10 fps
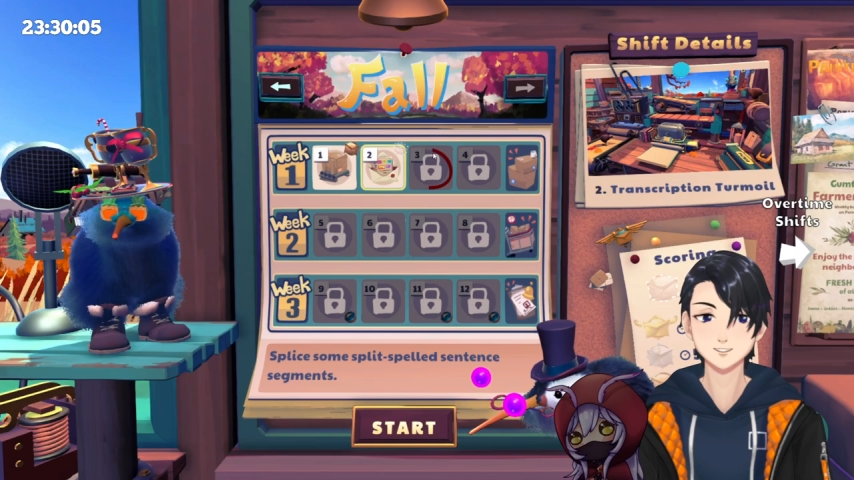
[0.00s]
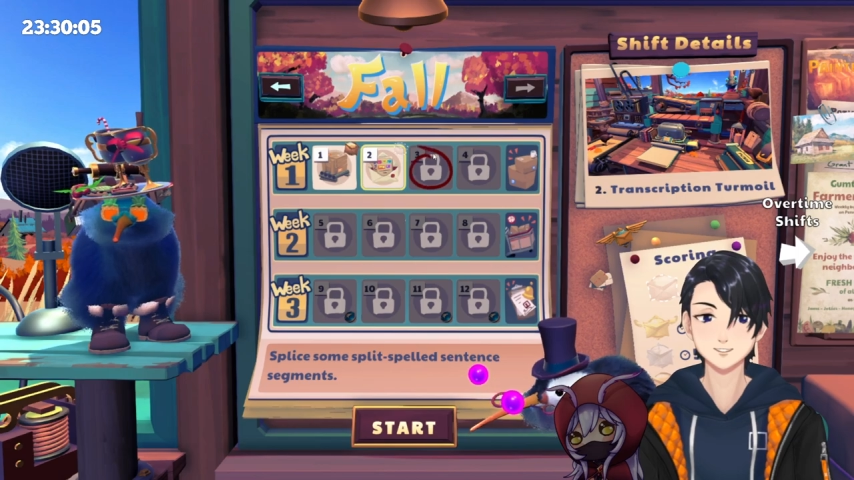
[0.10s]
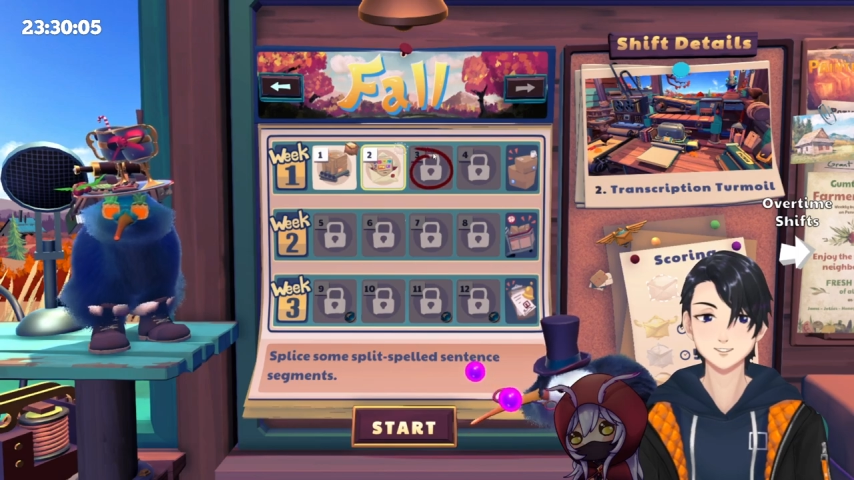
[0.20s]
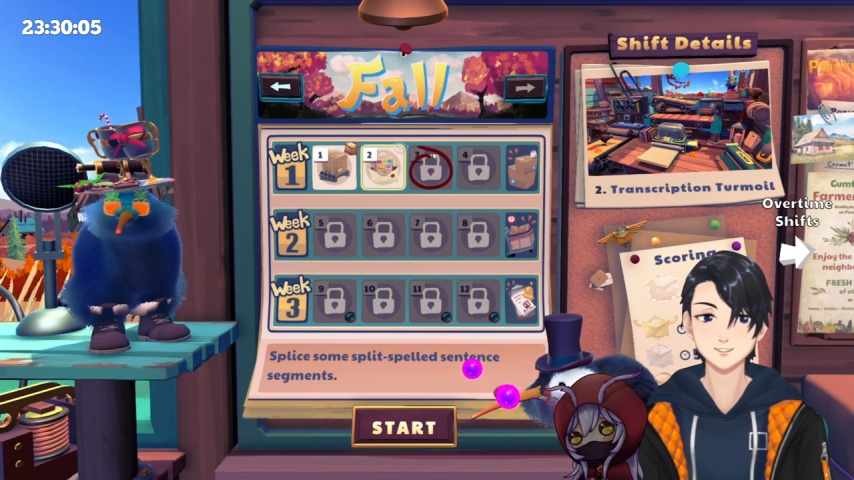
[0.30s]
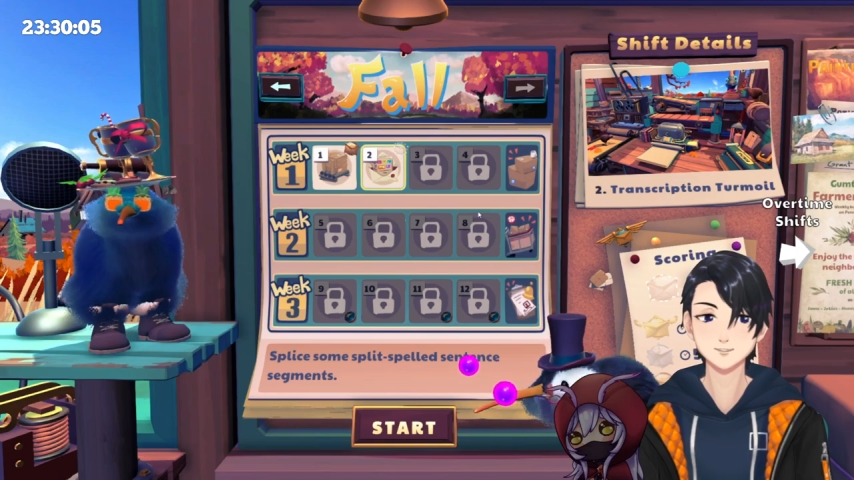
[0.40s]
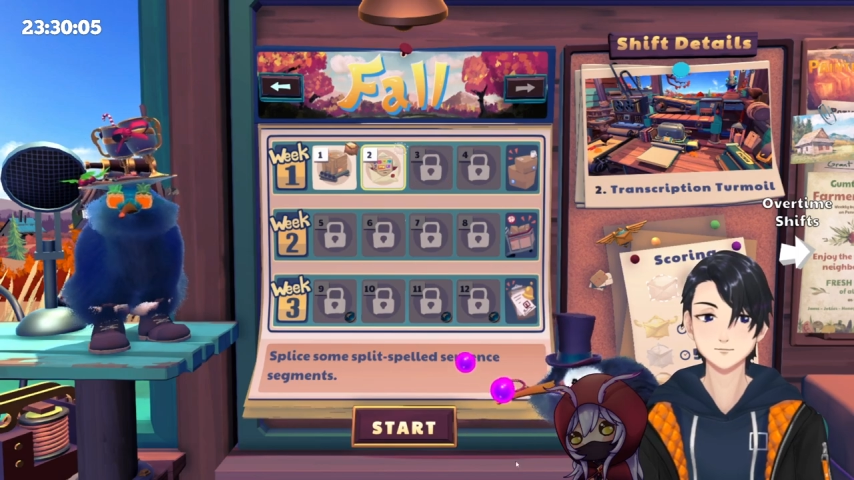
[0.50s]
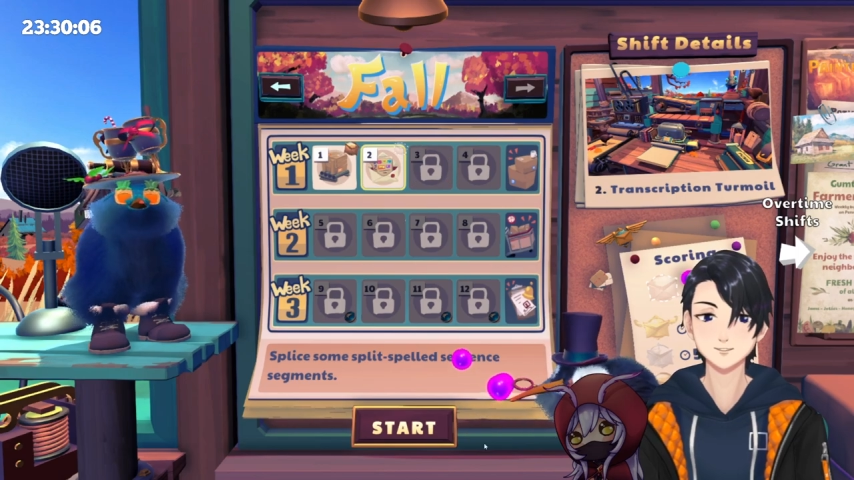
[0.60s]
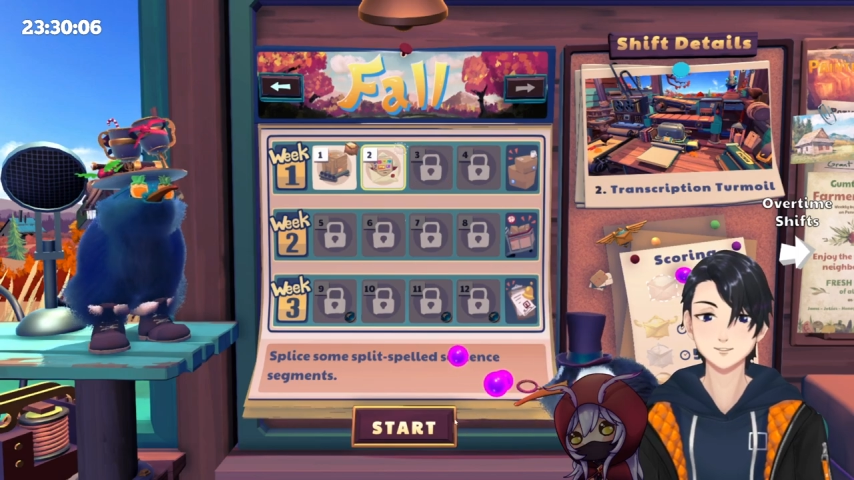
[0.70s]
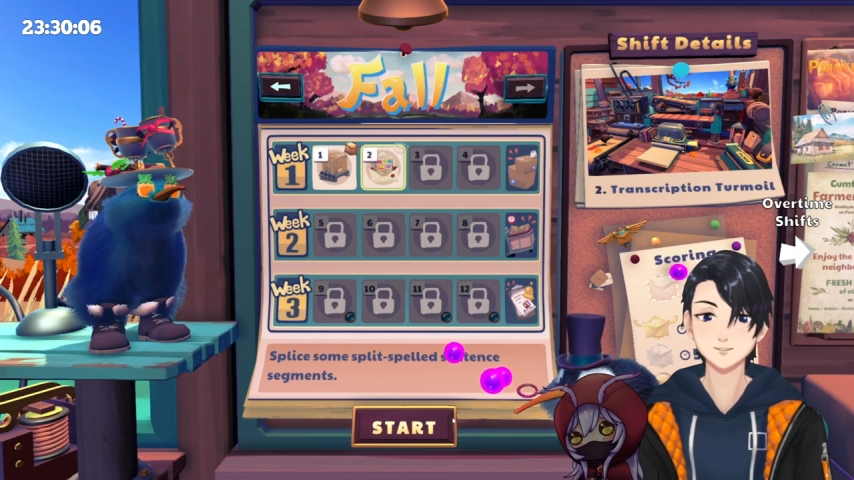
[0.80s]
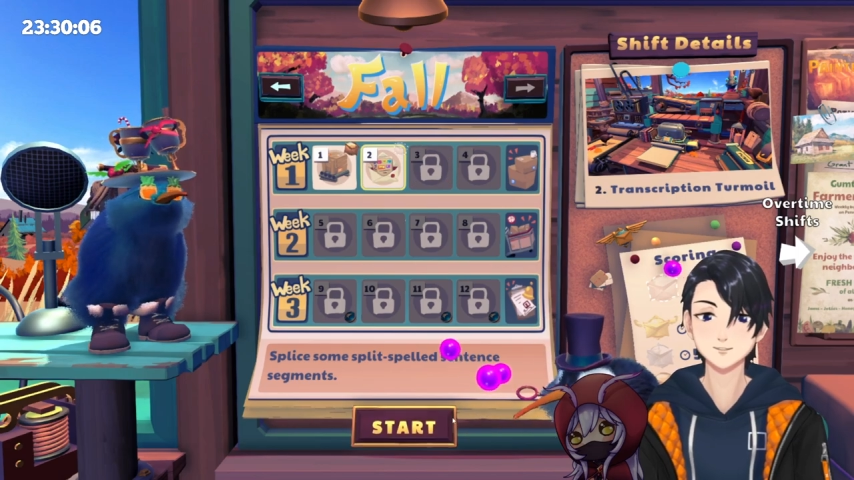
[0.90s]
the
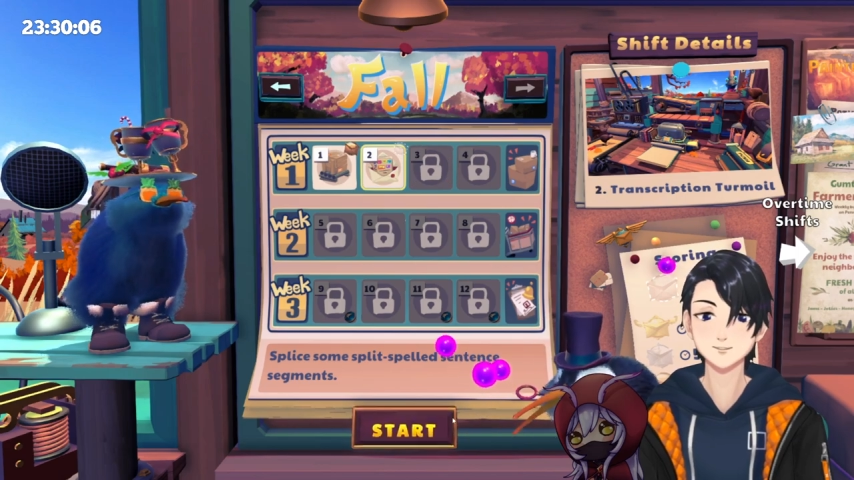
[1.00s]
fucking...